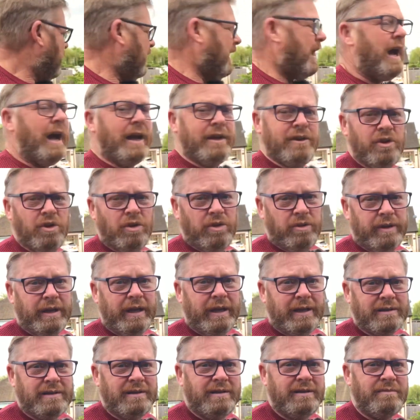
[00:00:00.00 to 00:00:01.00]
I know
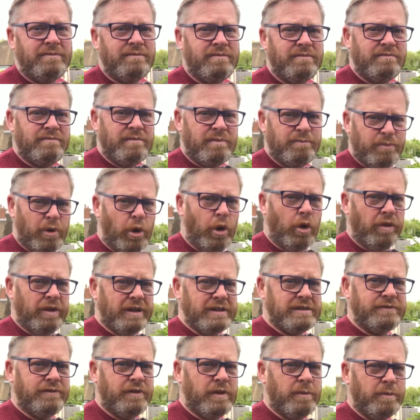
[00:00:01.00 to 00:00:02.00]
that. Bought
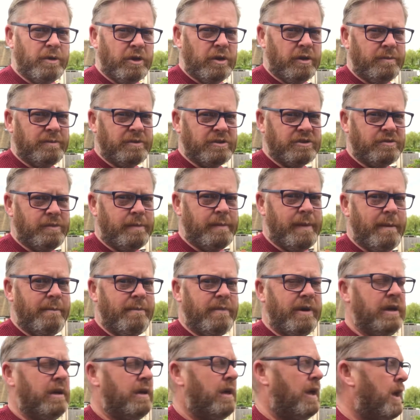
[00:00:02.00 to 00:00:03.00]
this for a purpose,
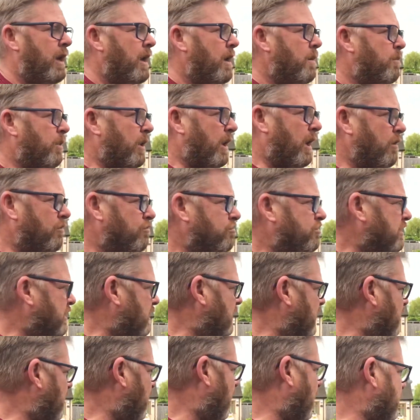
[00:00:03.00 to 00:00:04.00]
remember. But I'd
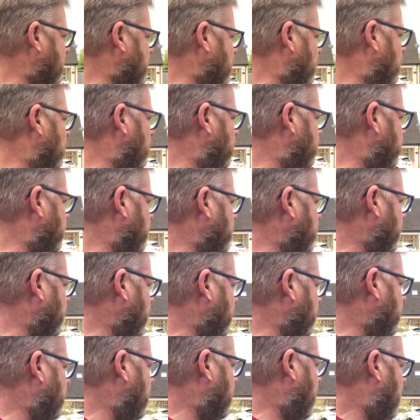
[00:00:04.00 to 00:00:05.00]
really like to know from
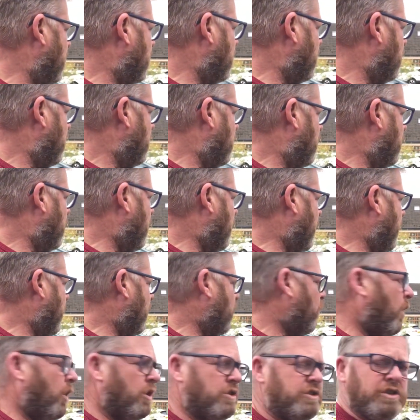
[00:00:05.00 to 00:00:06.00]
you
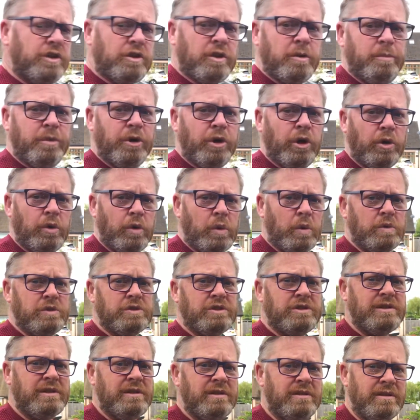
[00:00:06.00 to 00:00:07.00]
what sort of
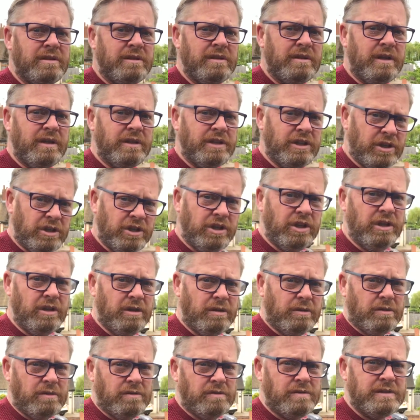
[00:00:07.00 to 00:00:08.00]
poles you
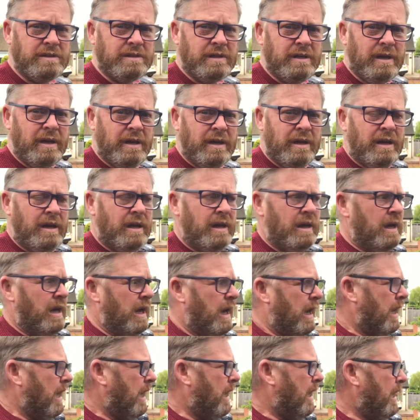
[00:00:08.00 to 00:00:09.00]
use
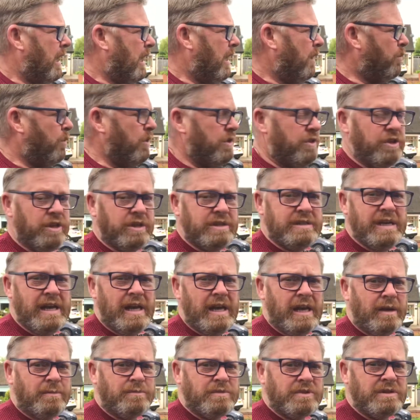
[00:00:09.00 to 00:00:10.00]
with your
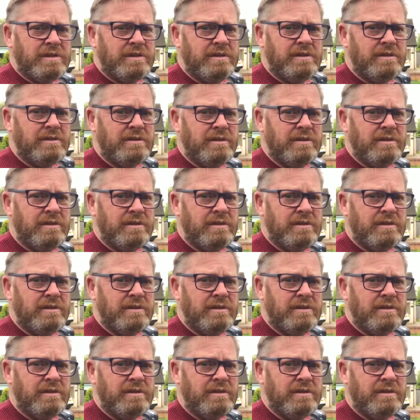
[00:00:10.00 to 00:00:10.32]
tarps.